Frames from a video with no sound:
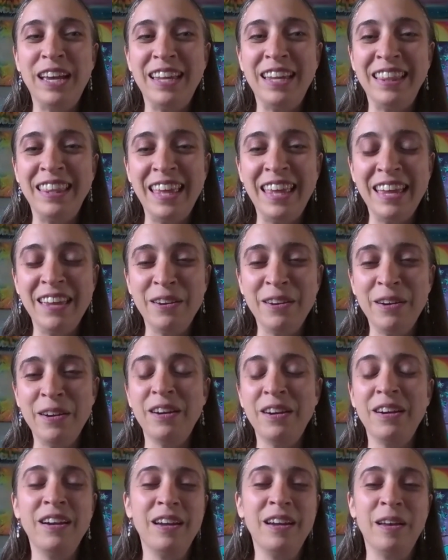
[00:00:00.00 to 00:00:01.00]
it
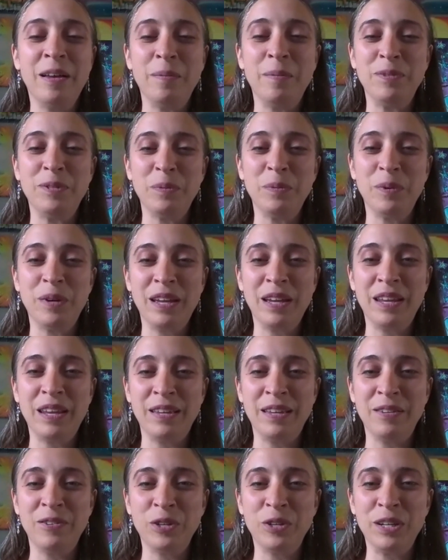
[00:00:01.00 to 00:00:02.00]
later. So we're going
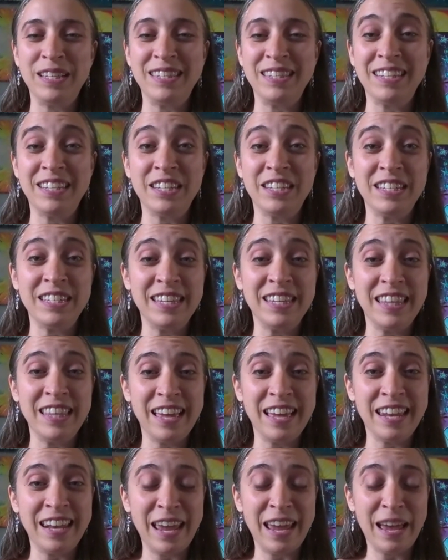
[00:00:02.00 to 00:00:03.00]
to transition to
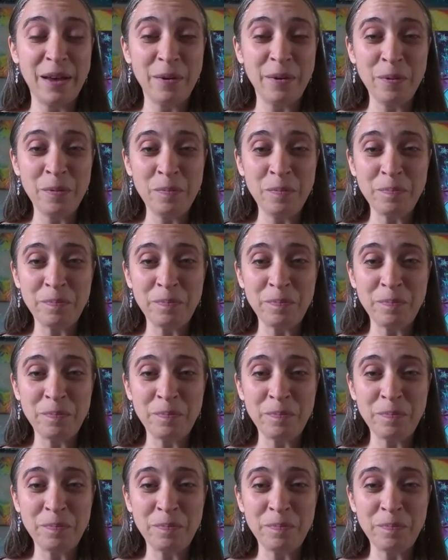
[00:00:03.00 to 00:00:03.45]
that now.